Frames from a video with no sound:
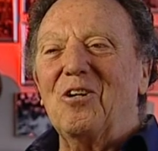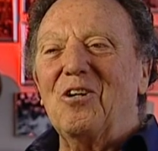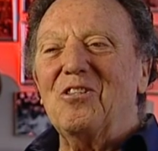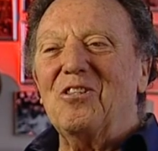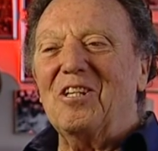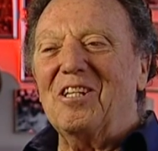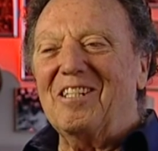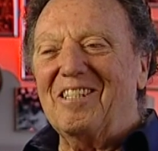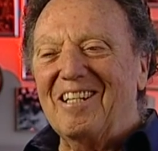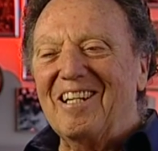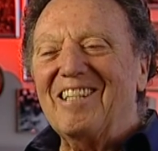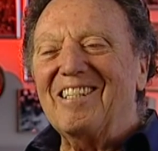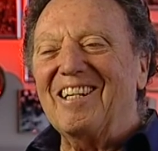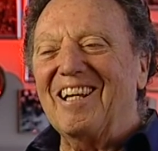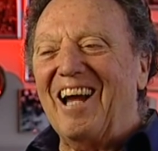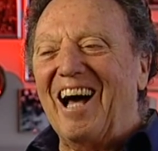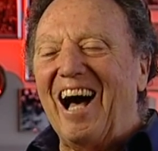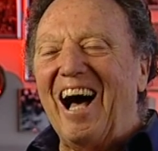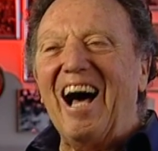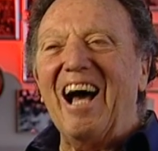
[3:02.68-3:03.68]
heard that,
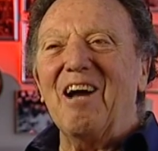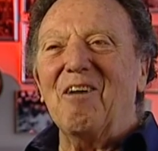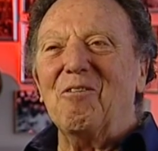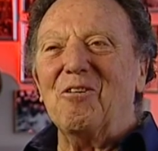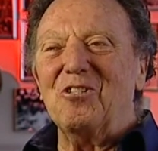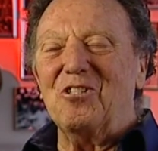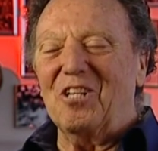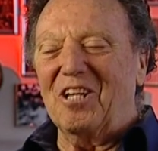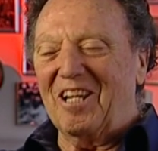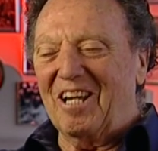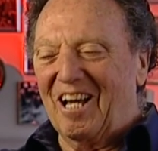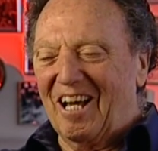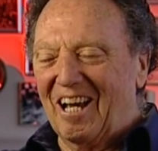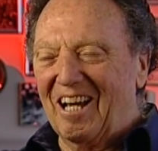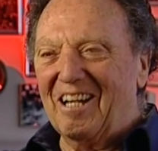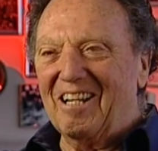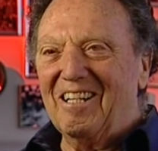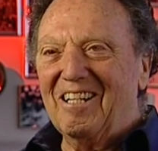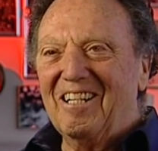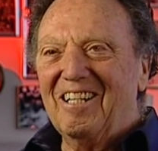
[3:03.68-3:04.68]
that I was the
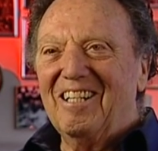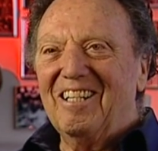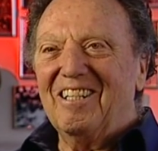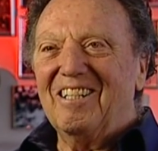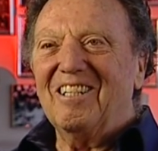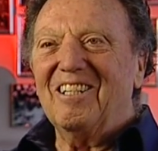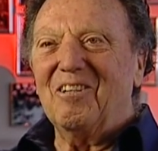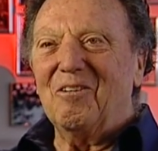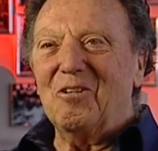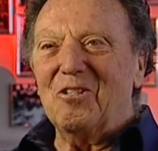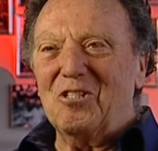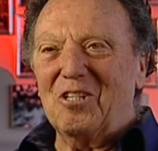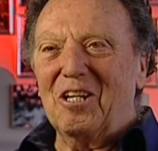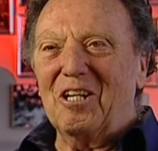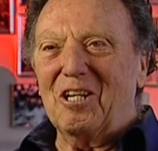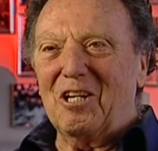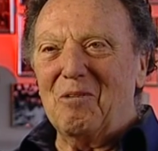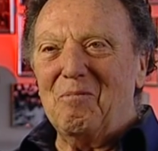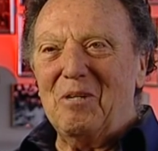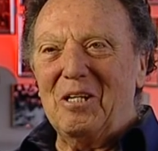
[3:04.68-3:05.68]
guy who was
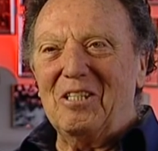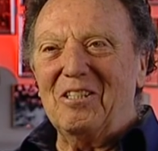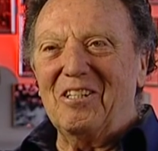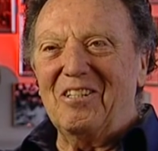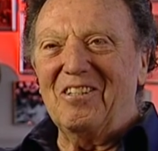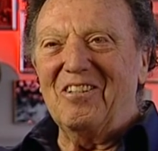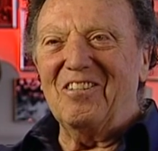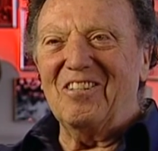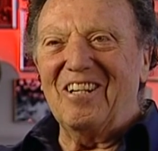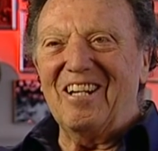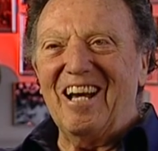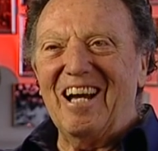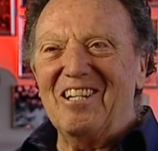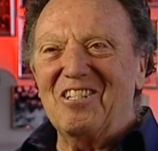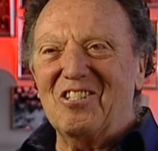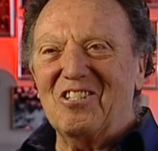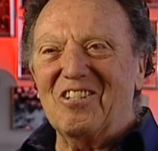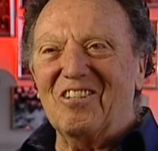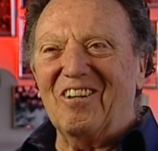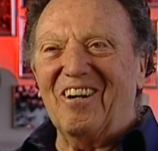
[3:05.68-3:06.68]
going to come in to do The
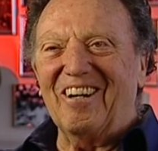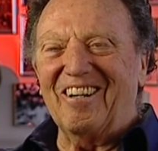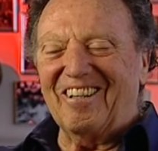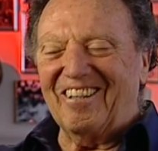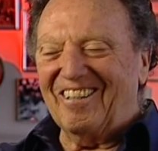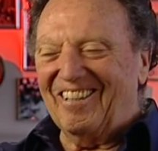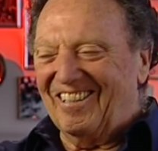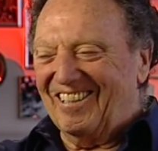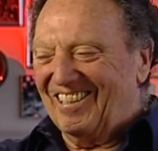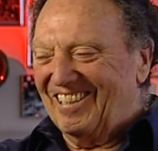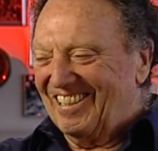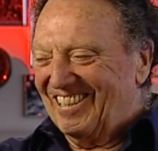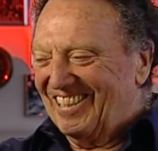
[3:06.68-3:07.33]
Night Stalker,